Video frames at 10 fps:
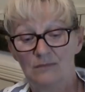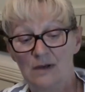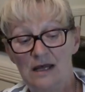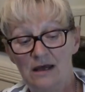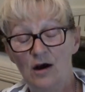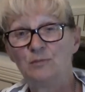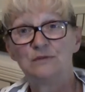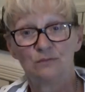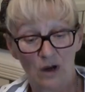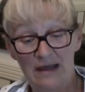
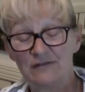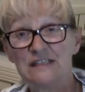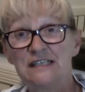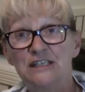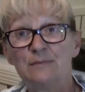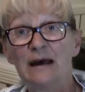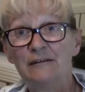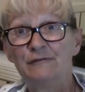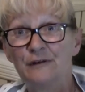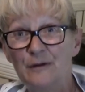whatever it is you're
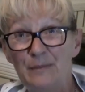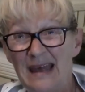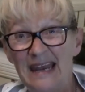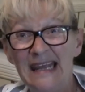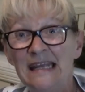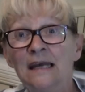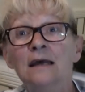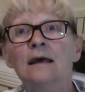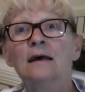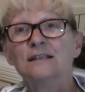buying for a penny.
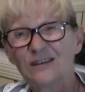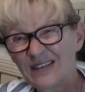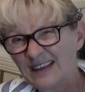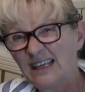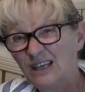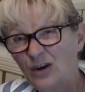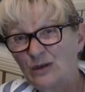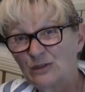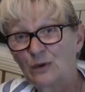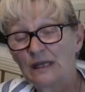So I think you know
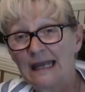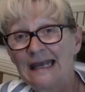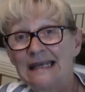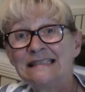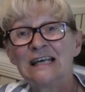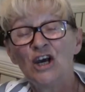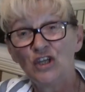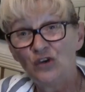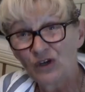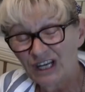which one it is.
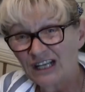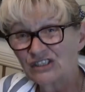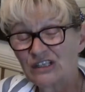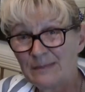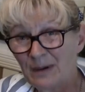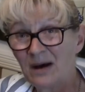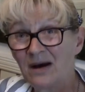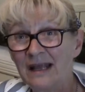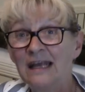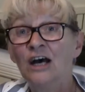You can actually
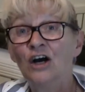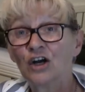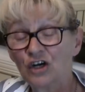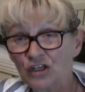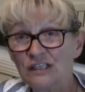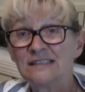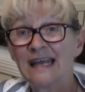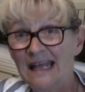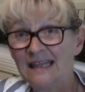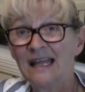buy colours
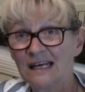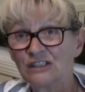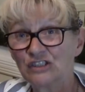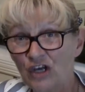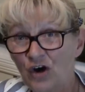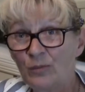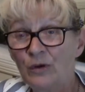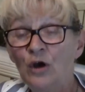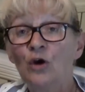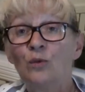in that shop
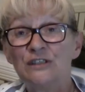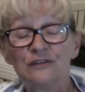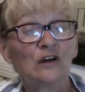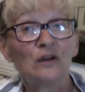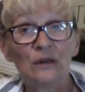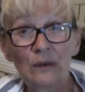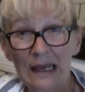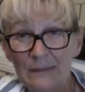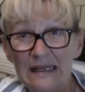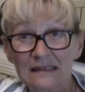which have got no
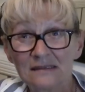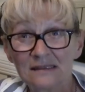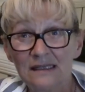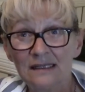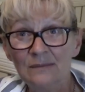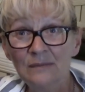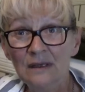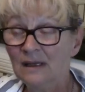chemicals in them,